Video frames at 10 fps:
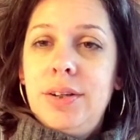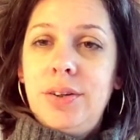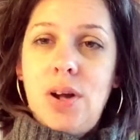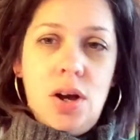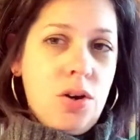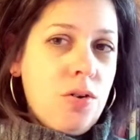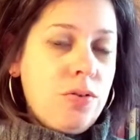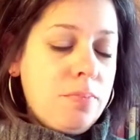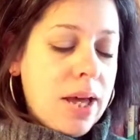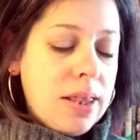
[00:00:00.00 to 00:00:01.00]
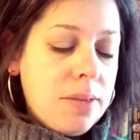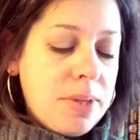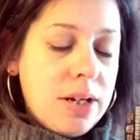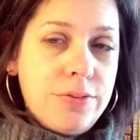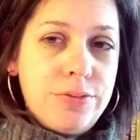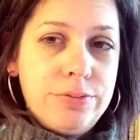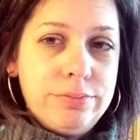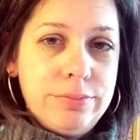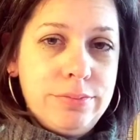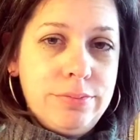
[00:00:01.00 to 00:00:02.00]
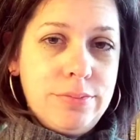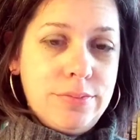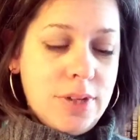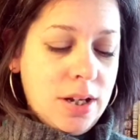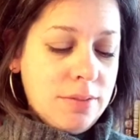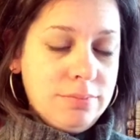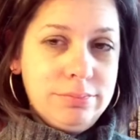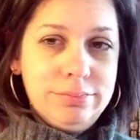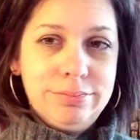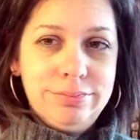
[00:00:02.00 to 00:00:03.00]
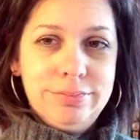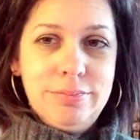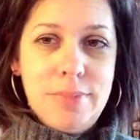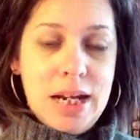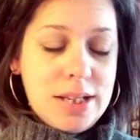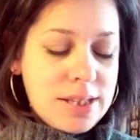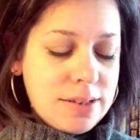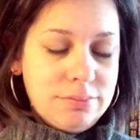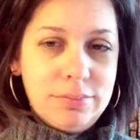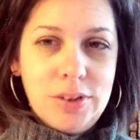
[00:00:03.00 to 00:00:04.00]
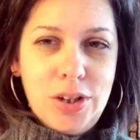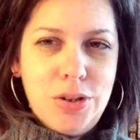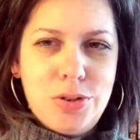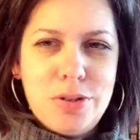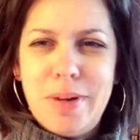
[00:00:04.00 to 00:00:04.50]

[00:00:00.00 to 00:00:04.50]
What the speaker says: not go over my limit of minutes on YouTube.